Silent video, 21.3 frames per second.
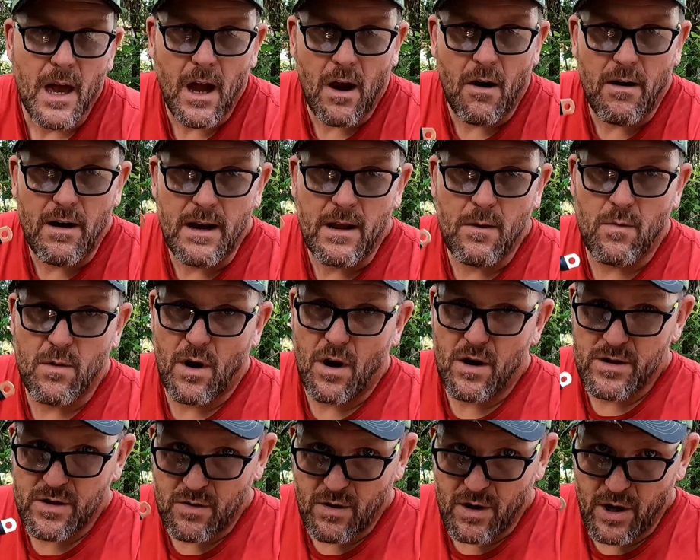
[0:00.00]
All right, and we're
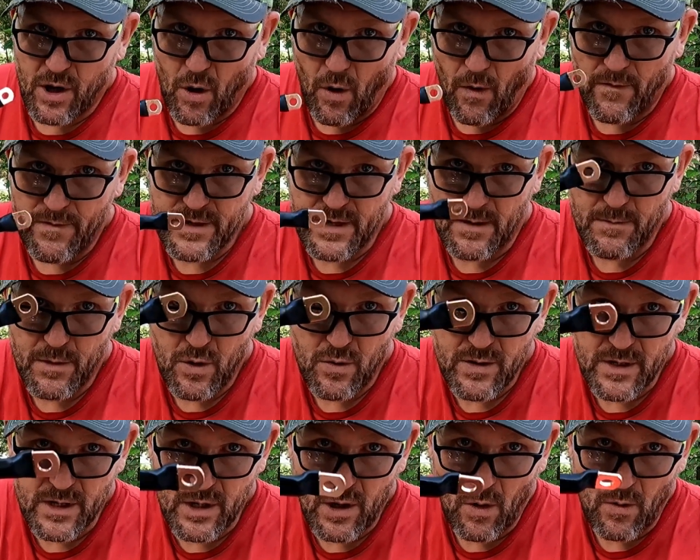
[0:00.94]
also going to go over some
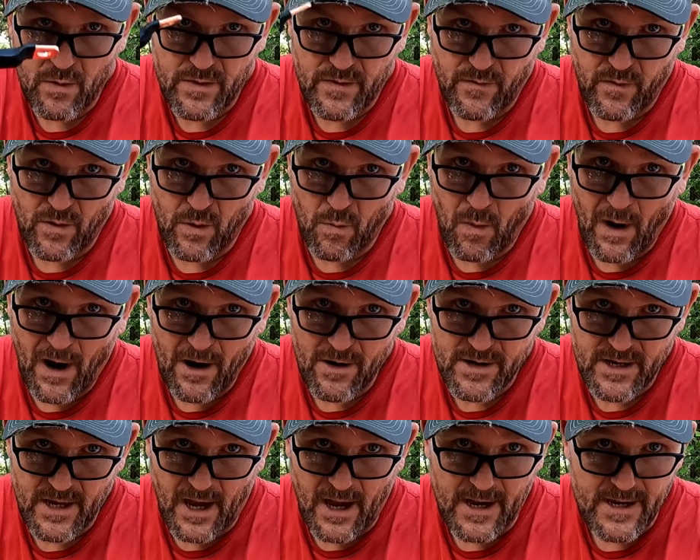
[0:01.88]
do's and don'ts for wire
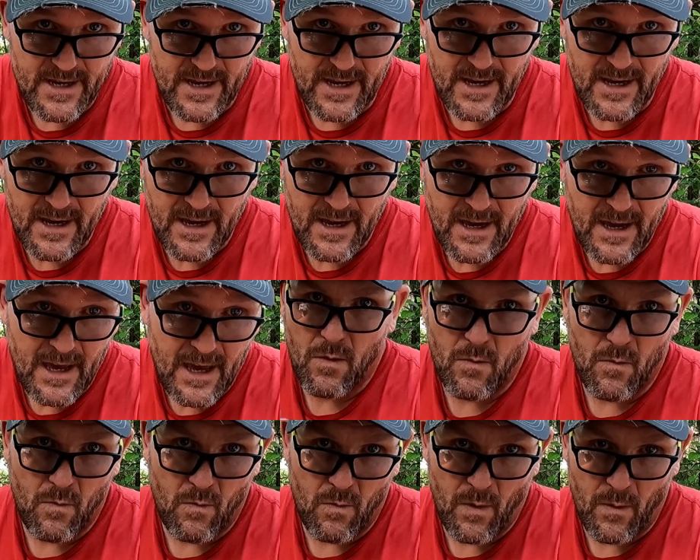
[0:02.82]
sizing
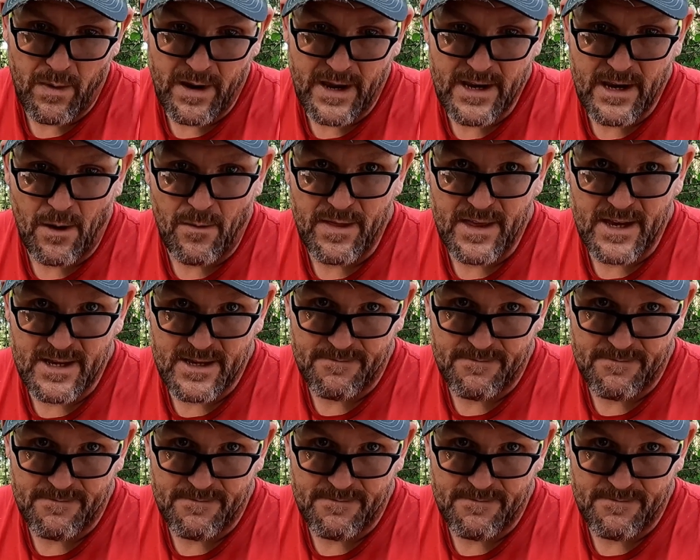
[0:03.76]
when we get done with